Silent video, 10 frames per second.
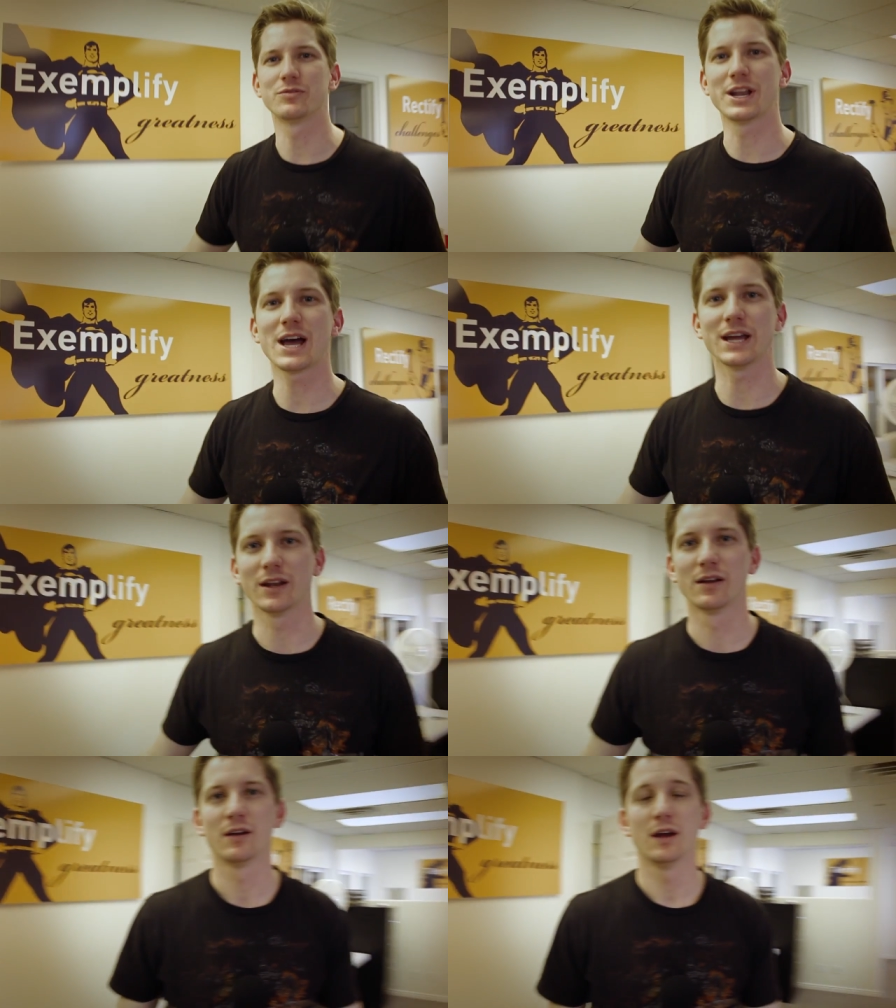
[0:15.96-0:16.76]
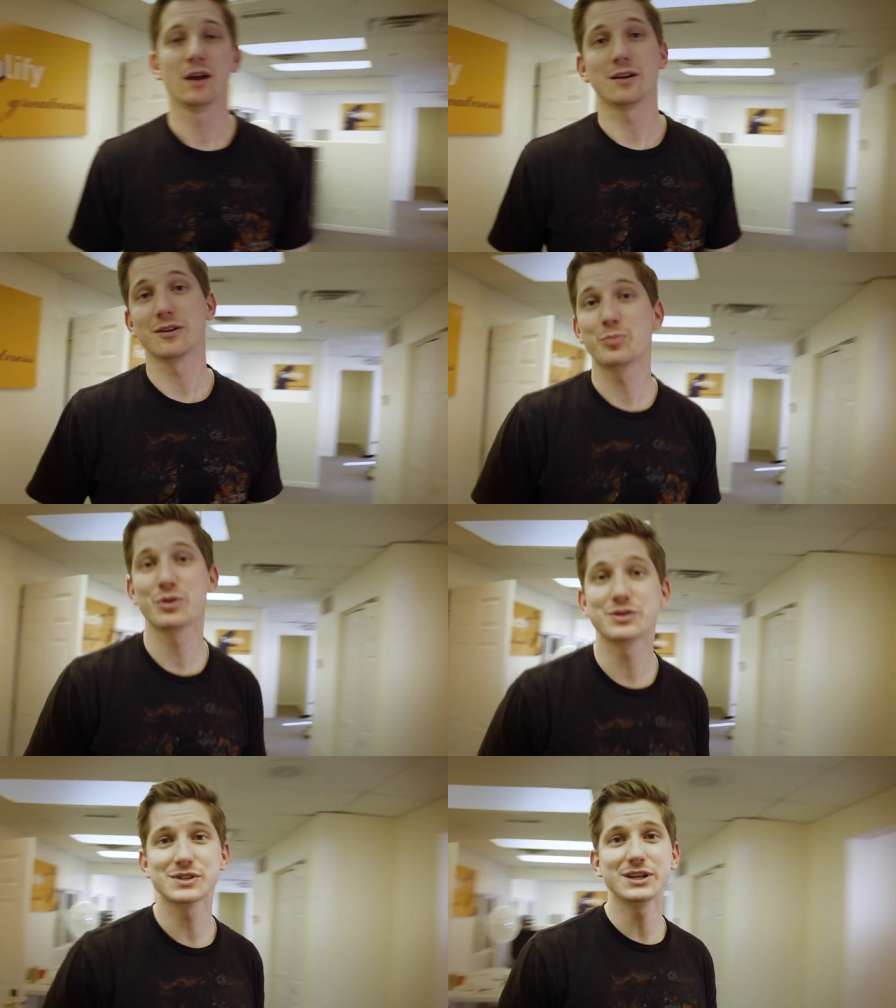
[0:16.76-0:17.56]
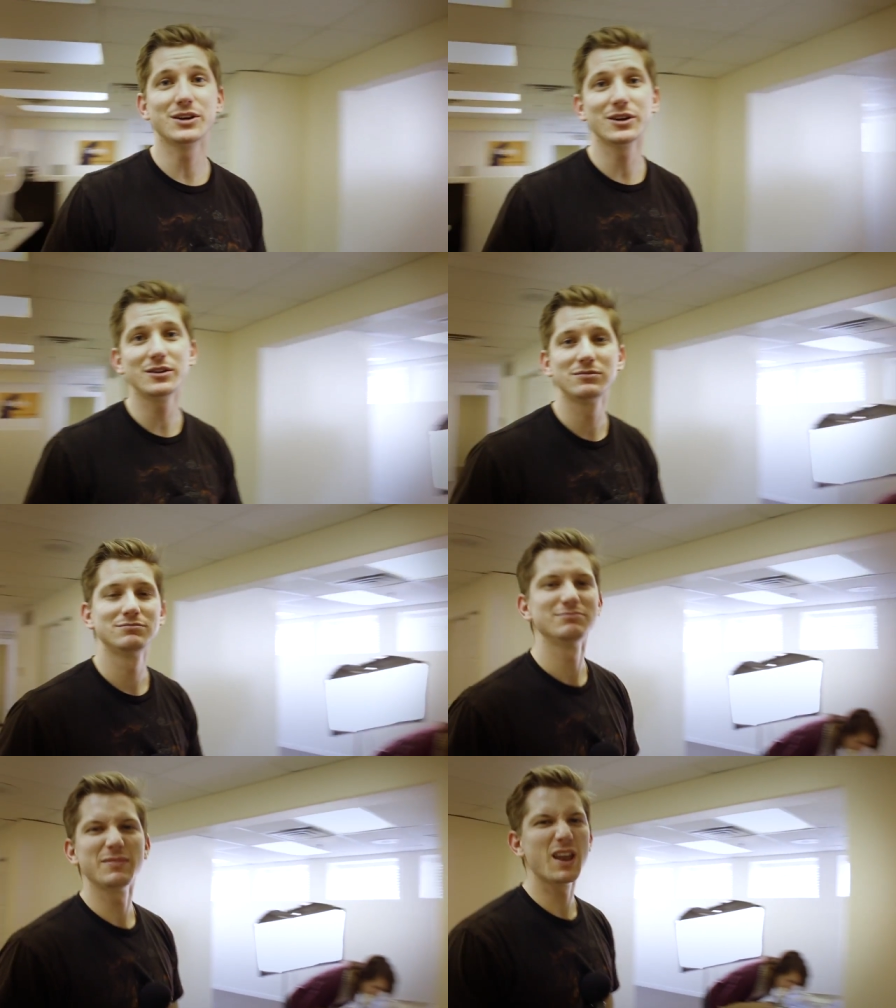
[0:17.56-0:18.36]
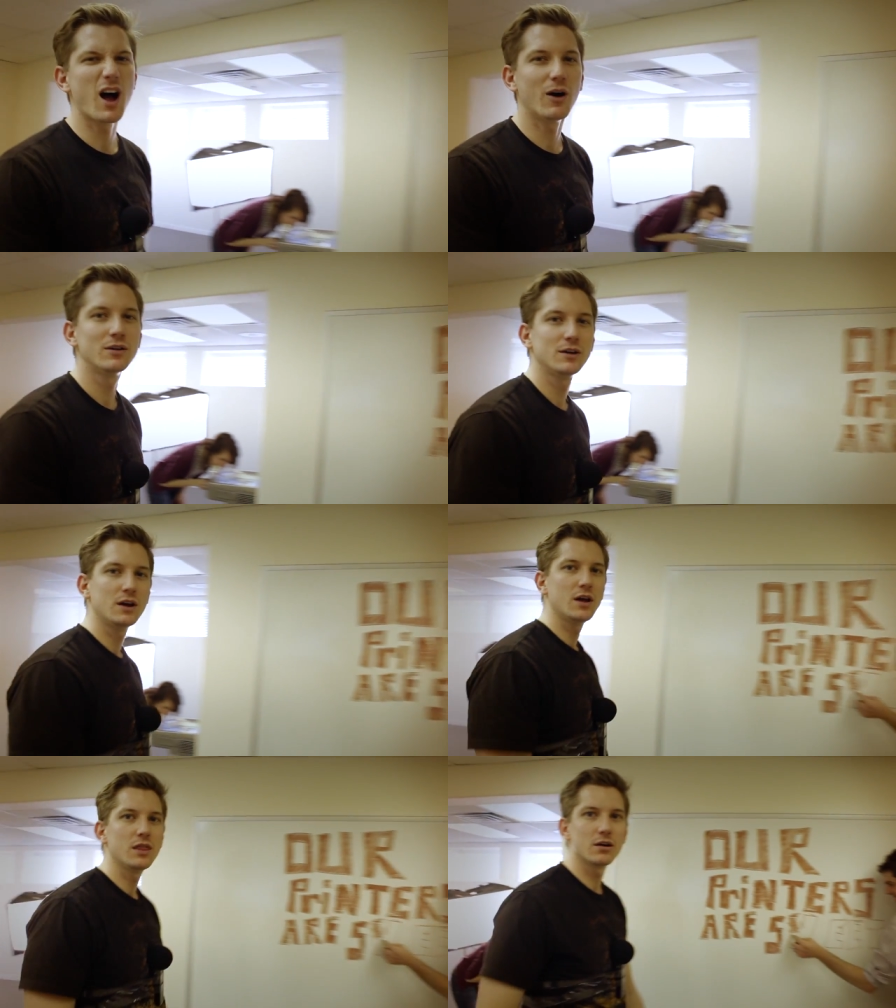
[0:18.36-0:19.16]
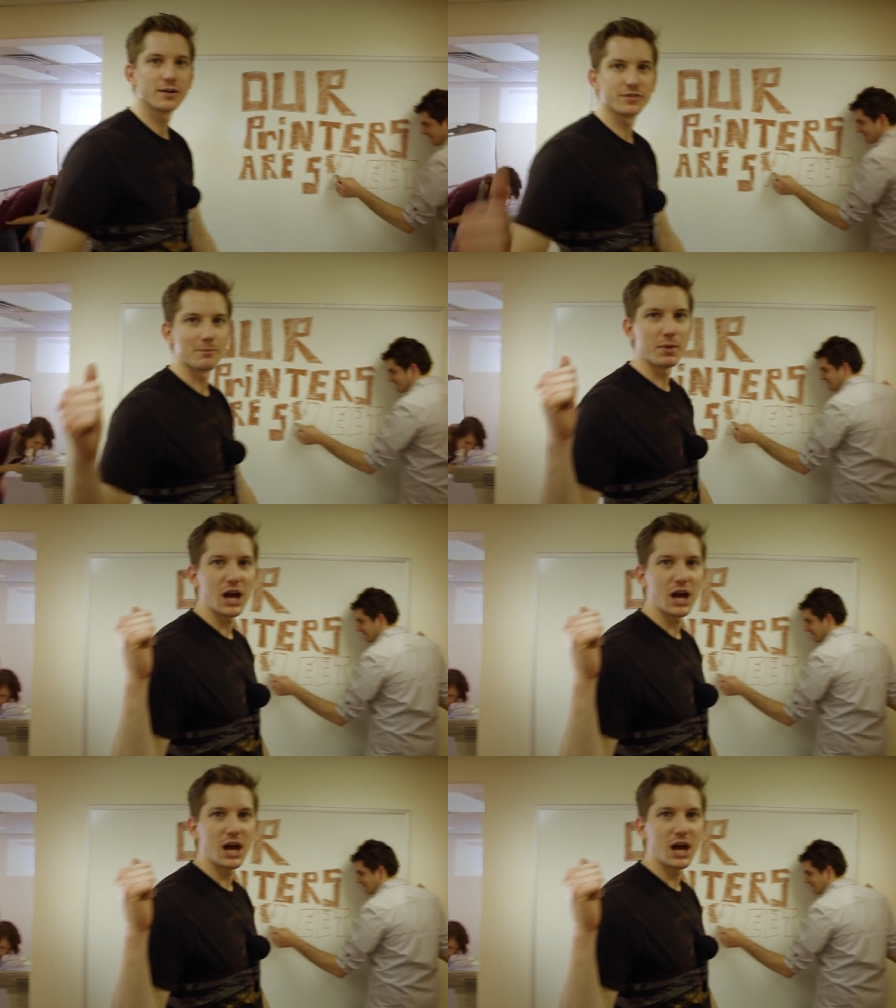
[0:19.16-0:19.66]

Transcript: overnight. And are the printers any good? No. They're effing